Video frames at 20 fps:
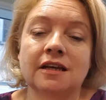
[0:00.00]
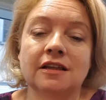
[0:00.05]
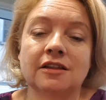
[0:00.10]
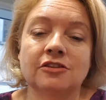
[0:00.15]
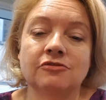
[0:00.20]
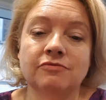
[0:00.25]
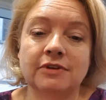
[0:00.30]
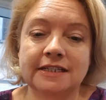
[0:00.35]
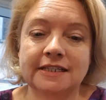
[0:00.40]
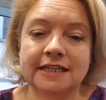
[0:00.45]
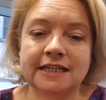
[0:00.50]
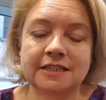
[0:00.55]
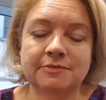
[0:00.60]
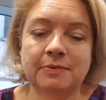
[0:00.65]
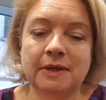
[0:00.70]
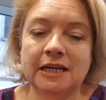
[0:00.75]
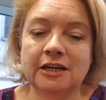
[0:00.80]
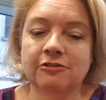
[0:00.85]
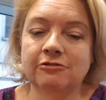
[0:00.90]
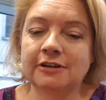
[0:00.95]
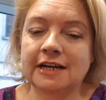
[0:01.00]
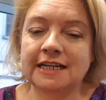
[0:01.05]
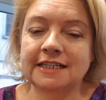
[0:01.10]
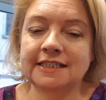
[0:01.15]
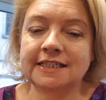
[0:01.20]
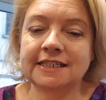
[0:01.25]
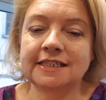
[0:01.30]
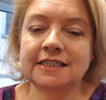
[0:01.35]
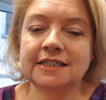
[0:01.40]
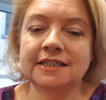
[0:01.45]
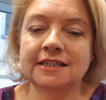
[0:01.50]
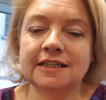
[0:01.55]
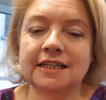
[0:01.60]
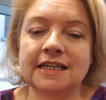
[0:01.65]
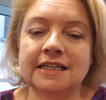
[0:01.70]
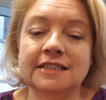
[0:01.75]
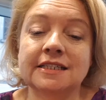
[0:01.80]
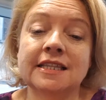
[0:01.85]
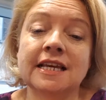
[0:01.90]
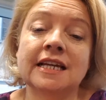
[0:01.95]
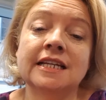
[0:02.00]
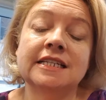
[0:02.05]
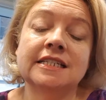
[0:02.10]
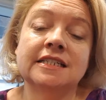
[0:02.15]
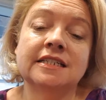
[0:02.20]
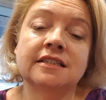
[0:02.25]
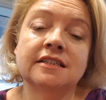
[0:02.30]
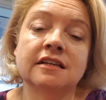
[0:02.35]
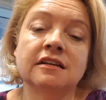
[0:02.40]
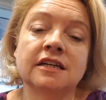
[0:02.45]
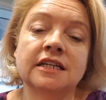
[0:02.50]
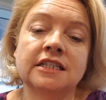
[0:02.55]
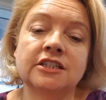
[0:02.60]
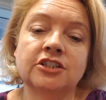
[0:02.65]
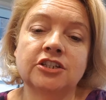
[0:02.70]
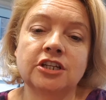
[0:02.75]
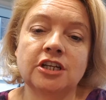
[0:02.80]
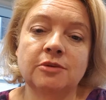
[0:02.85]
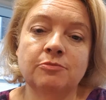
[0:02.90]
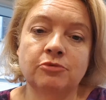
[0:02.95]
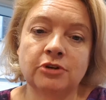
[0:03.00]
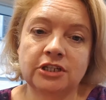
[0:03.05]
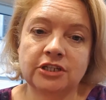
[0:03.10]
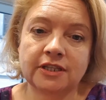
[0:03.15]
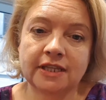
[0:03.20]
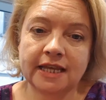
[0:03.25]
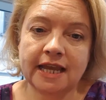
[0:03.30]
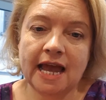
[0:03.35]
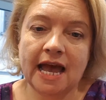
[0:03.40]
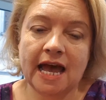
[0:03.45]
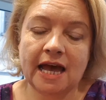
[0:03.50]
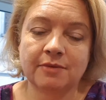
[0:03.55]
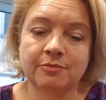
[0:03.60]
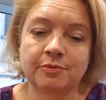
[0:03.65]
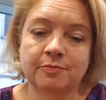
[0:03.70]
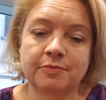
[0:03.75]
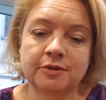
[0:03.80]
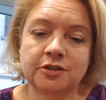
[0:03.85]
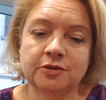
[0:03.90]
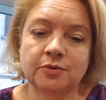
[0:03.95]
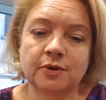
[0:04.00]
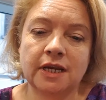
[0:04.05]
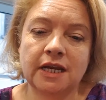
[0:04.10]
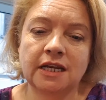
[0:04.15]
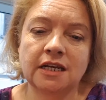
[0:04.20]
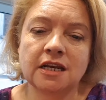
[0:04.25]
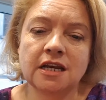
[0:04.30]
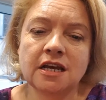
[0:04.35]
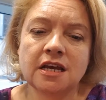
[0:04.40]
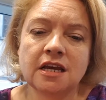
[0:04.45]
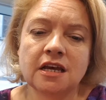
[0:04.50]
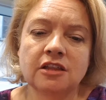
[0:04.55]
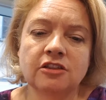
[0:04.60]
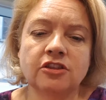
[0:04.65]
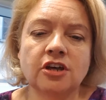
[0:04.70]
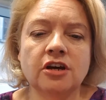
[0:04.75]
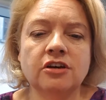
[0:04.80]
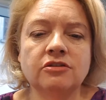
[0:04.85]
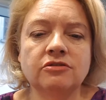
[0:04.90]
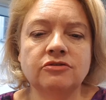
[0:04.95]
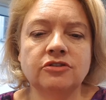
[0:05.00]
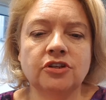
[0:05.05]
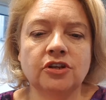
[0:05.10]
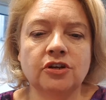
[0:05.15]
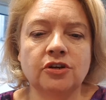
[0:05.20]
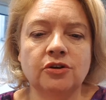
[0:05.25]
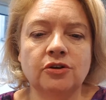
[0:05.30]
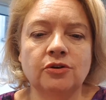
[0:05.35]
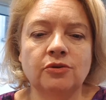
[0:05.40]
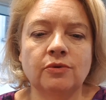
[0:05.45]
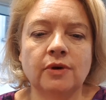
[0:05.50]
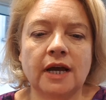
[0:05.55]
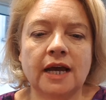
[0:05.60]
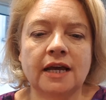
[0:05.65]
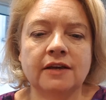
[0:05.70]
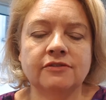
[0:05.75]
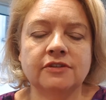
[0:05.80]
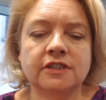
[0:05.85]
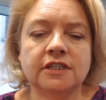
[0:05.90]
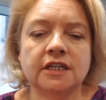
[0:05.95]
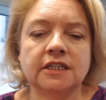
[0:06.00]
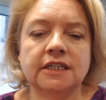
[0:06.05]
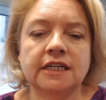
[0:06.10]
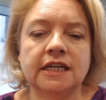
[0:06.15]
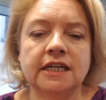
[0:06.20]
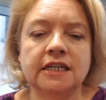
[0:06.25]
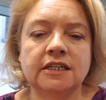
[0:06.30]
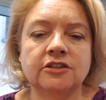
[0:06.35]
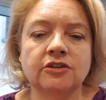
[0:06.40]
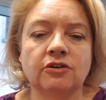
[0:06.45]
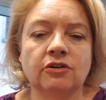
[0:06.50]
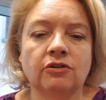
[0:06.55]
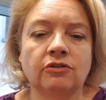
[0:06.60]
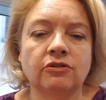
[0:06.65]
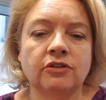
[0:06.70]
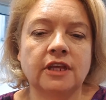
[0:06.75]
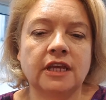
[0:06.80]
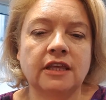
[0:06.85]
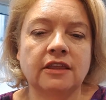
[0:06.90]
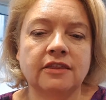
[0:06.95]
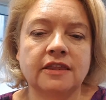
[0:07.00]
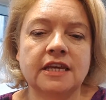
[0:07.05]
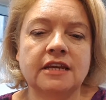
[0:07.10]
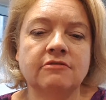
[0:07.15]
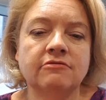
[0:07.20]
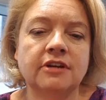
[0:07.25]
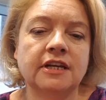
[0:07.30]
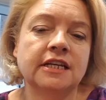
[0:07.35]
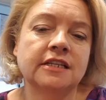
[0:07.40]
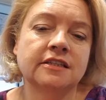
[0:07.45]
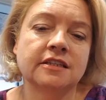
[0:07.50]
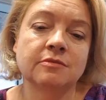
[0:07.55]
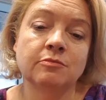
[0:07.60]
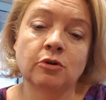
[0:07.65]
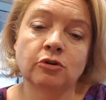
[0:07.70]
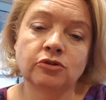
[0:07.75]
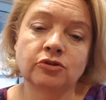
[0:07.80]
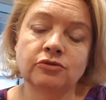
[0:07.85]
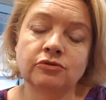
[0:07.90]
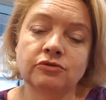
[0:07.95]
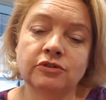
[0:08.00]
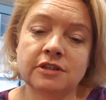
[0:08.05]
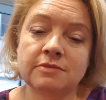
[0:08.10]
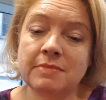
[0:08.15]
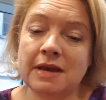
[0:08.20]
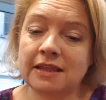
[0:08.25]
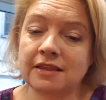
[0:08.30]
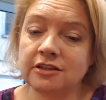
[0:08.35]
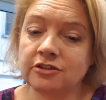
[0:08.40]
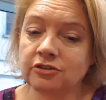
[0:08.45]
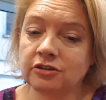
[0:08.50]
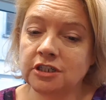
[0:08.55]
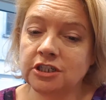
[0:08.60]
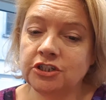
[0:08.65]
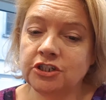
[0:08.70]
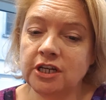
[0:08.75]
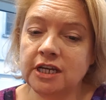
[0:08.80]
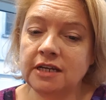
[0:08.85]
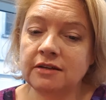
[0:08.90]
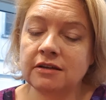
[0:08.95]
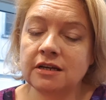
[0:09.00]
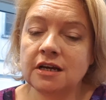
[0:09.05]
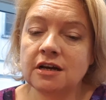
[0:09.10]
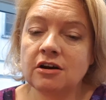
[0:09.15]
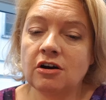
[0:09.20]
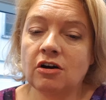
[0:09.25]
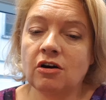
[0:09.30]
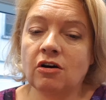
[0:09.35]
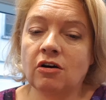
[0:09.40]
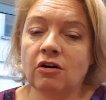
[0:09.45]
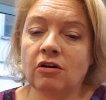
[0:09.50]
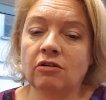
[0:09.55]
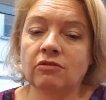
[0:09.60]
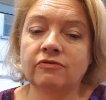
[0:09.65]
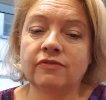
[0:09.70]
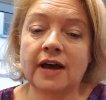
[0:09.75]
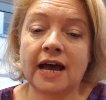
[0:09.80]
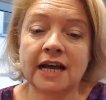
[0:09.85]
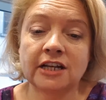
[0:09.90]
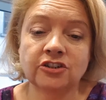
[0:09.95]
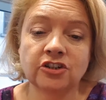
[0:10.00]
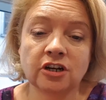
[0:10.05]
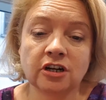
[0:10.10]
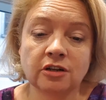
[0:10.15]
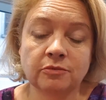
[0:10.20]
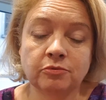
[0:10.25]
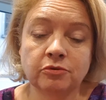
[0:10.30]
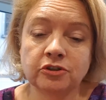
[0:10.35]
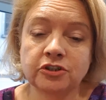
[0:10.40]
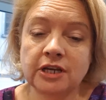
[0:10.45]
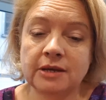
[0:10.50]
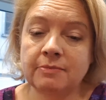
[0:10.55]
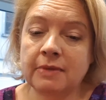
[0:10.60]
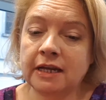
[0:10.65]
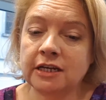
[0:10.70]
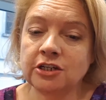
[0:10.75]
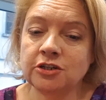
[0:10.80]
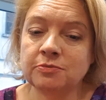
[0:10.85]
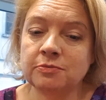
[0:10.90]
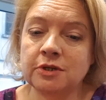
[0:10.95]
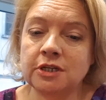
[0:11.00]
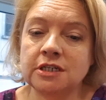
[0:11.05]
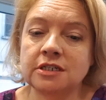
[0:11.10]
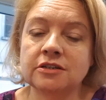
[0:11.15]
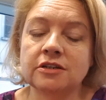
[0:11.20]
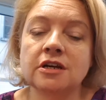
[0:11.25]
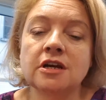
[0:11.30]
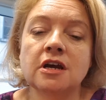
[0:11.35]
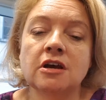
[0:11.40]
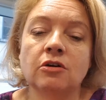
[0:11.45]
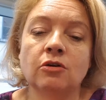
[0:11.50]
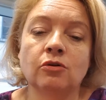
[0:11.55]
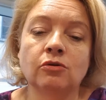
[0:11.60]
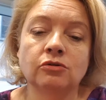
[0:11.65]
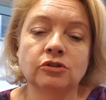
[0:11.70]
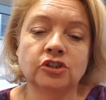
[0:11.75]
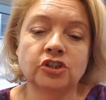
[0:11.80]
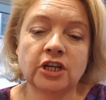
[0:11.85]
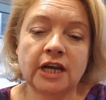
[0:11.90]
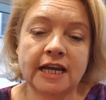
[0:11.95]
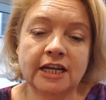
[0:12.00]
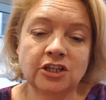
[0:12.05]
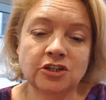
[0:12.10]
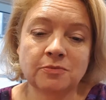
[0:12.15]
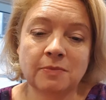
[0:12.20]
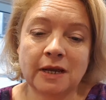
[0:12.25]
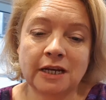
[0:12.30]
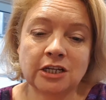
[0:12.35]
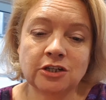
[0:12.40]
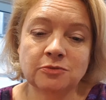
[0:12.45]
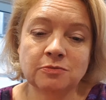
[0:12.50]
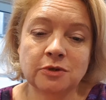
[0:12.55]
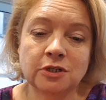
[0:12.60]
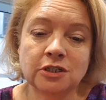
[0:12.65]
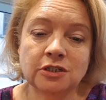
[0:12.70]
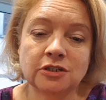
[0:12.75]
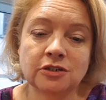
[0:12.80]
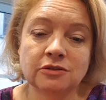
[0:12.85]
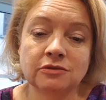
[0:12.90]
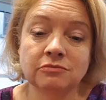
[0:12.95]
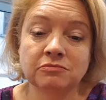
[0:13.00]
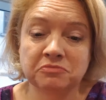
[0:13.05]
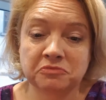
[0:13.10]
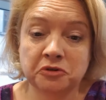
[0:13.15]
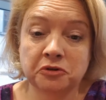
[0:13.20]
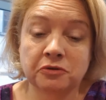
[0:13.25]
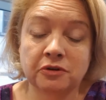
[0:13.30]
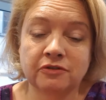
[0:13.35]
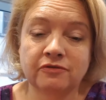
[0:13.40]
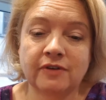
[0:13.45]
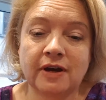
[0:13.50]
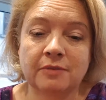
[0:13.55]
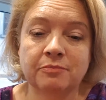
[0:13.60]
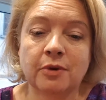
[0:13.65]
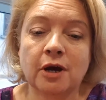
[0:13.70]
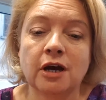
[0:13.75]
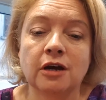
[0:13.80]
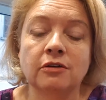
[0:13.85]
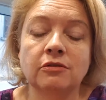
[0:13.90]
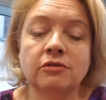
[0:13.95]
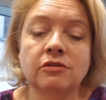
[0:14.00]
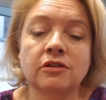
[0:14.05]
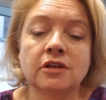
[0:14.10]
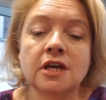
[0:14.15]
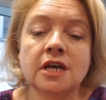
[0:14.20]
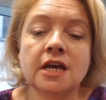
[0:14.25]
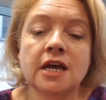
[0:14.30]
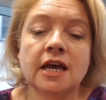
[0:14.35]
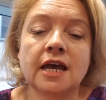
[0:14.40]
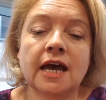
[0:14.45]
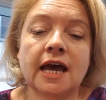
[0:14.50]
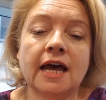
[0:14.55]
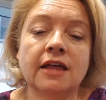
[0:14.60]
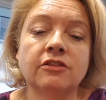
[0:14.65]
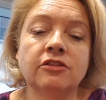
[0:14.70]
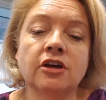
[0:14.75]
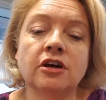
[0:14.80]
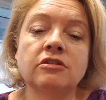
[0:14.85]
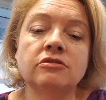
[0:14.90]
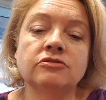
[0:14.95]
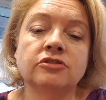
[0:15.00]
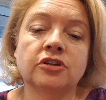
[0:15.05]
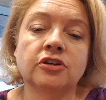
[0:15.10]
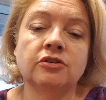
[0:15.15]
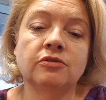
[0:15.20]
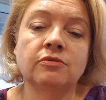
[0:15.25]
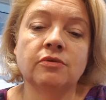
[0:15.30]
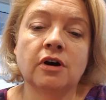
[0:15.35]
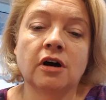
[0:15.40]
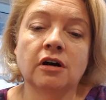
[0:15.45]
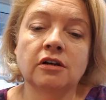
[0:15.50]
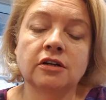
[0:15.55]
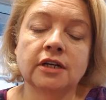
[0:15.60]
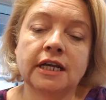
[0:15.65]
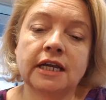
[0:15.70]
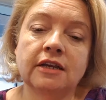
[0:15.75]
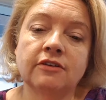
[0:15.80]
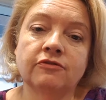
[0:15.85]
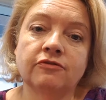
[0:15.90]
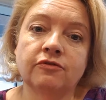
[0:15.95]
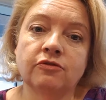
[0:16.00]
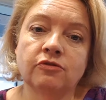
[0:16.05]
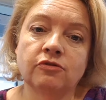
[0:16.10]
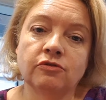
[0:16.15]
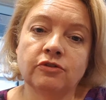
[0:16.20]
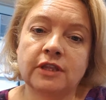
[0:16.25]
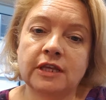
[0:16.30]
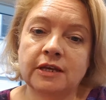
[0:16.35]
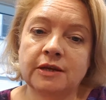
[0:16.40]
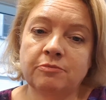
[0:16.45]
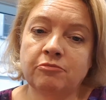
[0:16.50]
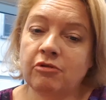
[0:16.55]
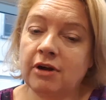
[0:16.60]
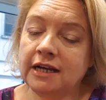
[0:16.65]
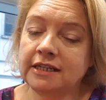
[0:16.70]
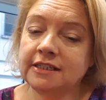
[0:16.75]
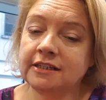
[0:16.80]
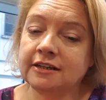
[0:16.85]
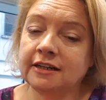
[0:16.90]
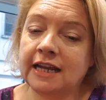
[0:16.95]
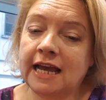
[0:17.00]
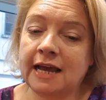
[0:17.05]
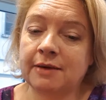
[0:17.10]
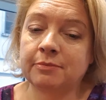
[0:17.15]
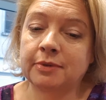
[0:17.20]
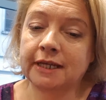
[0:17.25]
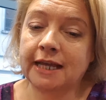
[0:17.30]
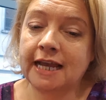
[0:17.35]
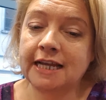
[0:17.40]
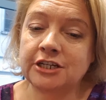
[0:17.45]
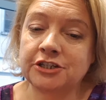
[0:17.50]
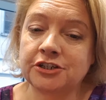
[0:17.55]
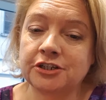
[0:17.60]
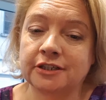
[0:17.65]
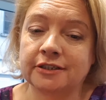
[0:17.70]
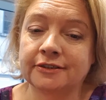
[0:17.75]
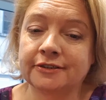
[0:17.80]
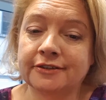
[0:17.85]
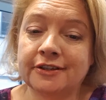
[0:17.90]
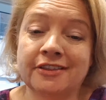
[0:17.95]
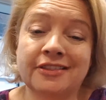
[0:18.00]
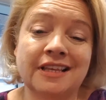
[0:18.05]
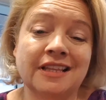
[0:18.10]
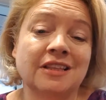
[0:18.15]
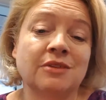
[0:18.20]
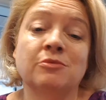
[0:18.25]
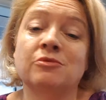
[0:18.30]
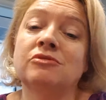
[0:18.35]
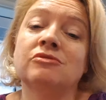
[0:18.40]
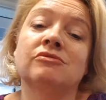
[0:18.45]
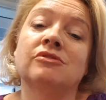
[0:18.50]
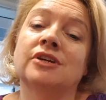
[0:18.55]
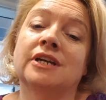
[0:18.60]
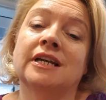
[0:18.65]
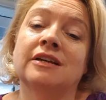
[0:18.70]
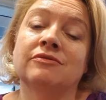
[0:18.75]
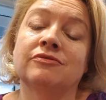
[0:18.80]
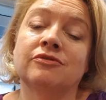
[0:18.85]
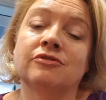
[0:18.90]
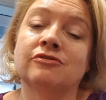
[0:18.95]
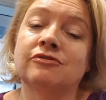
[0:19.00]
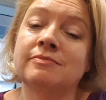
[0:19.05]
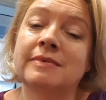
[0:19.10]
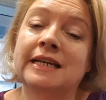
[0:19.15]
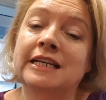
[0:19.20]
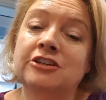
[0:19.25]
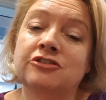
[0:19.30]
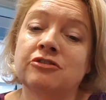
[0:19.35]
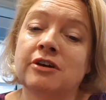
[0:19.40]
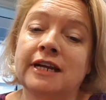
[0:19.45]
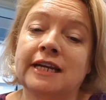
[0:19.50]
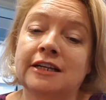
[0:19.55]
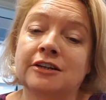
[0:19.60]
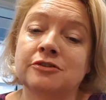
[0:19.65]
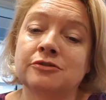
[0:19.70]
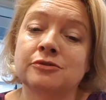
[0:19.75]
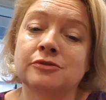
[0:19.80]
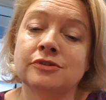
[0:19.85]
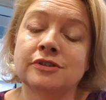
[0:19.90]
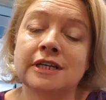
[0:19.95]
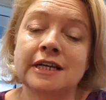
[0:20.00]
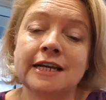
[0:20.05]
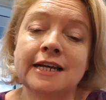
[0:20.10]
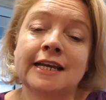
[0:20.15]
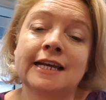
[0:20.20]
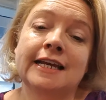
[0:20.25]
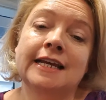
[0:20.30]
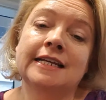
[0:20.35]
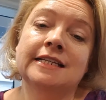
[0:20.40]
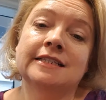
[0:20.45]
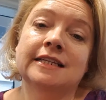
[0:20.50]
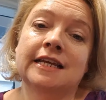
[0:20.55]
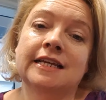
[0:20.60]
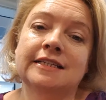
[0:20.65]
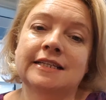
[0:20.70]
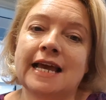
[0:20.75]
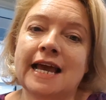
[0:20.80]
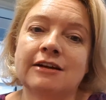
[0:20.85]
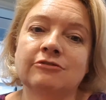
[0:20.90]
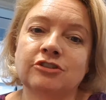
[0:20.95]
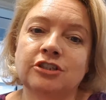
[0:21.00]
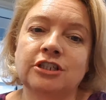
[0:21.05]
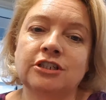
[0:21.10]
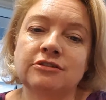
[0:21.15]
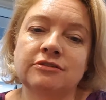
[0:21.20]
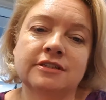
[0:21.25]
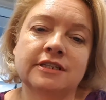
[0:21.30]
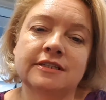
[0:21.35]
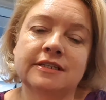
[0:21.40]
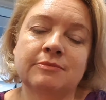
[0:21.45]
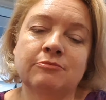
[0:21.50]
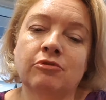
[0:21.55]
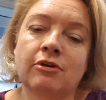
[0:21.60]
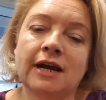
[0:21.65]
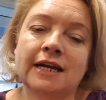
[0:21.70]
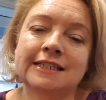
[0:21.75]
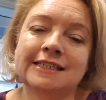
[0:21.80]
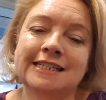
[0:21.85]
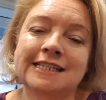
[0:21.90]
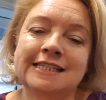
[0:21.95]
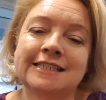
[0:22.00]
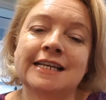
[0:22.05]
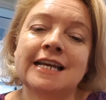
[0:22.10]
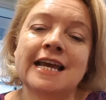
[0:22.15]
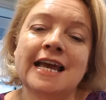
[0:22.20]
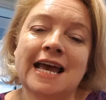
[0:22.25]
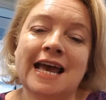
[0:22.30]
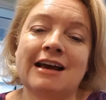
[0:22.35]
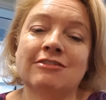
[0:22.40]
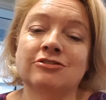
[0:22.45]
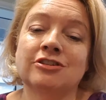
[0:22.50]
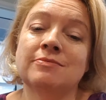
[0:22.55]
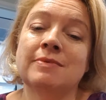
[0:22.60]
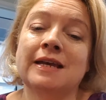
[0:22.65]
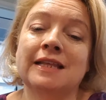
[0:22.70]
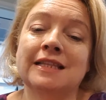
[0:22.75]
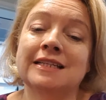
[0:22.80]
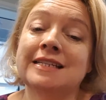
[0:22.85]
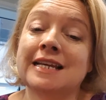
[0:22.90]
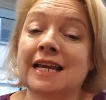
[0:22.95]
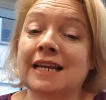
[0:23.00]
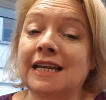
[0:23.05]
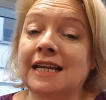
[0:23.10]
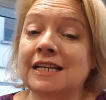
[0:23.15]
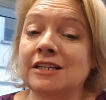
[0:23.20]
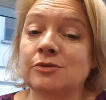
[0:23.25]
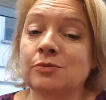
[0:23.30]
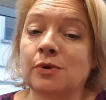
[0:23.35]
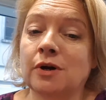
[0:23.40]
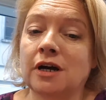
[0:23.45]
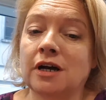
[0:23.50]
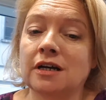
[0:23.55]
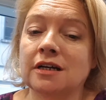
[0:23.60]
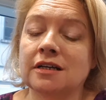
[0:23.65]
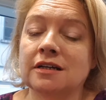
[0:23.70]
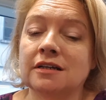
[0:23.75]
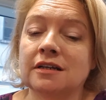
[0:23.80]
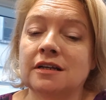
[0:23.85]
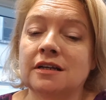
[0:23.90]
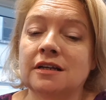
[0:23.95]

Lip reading: The reason it's being created is that it's designed to bridge the gap between those who have studied on the theories, the models, the methodology of Agile project management or change management, or in fact both, and those who are looking for the practical application. The thing that we're all looking for from any training course is how to use this in practice, how to make the techniques work.